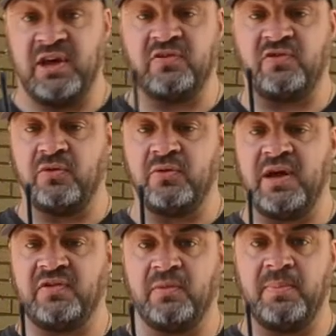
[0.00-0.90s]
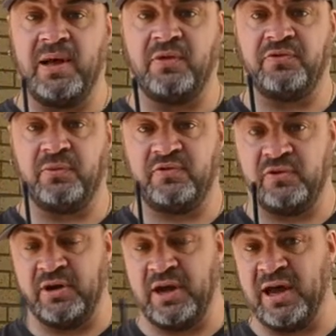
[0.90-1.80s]
it is 2 decibels, so it's
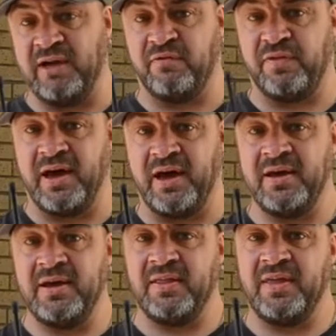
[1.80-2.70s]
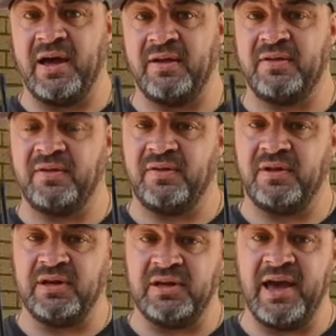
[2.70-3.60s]
going to have that
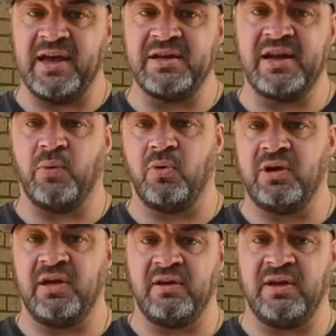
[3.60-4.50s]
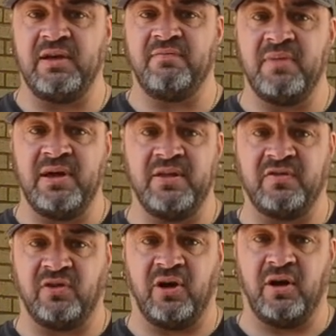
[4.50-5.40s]
gain that will give me the
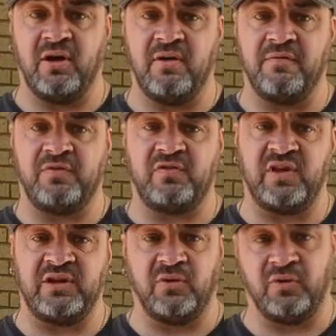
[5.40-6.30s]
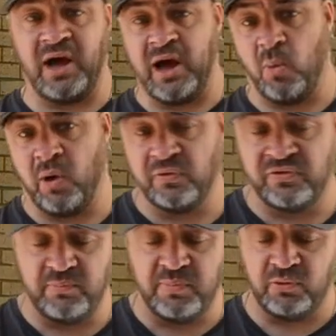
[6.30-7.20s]
sort of signal that I
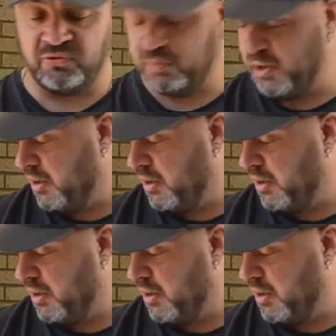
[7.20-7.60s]
want in built-up